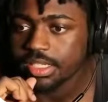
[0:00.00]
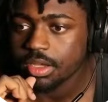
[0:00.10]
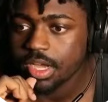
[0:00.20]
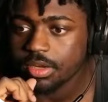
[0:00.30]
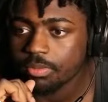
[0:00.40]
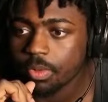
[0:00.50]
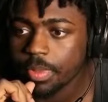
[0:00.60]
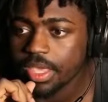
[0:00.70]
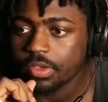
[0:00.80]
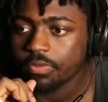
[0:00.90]
on will
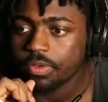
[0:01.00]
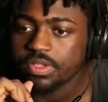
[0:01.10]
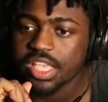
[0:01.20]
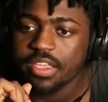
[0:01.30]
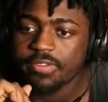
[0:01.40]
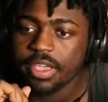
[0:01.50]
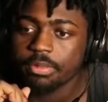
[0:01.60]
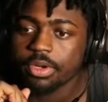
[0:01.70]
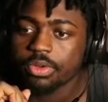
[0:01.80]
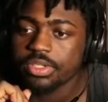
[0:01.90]
make you feel safe and
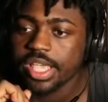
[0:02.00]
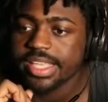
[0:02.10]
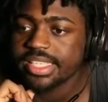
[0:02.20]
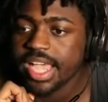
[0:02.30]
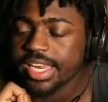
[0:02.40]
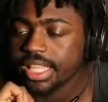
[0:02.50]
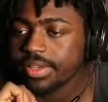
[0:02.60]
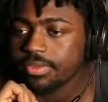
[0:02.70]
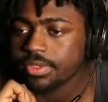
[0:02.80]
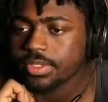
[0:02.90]
reduce anxiety
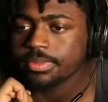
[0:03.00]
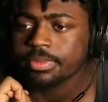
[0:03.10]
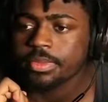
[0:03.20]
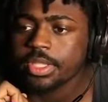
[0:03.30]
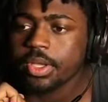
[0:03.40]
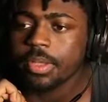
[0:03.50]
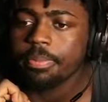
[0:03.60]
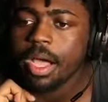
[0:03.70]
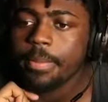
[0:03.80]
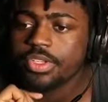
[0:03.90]
levels. The only
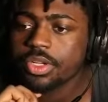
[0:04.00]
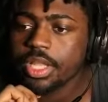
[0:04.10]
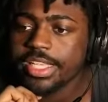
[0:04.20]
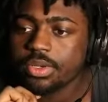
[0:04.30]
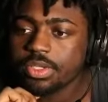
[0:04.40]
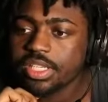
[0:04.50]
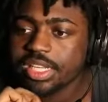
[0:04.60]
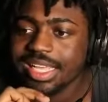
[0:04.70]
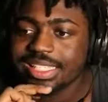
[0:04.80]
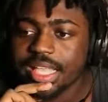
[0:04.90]
problem is your light sources
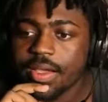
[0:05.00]
cannot stay